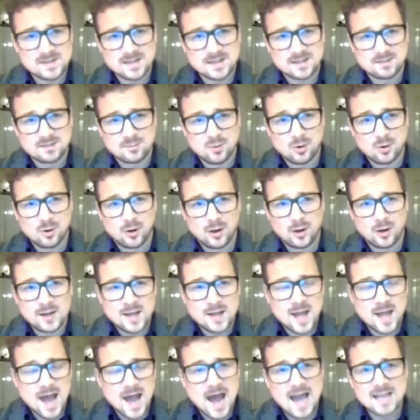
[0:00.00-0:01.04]
and more
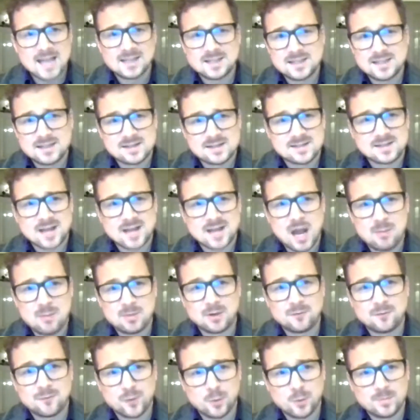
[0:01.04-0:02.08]
ideas
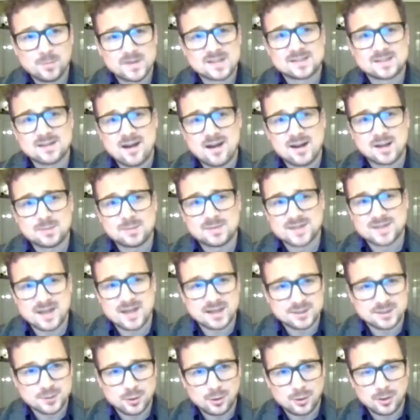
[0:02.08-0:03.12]
coming from the startup
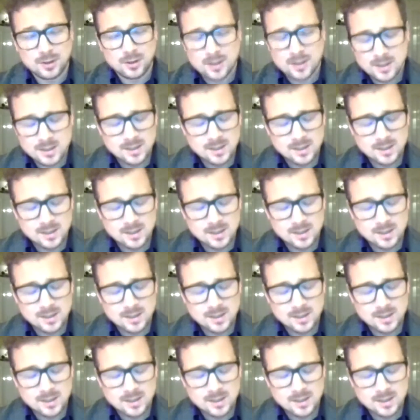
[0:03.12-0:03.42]
sector.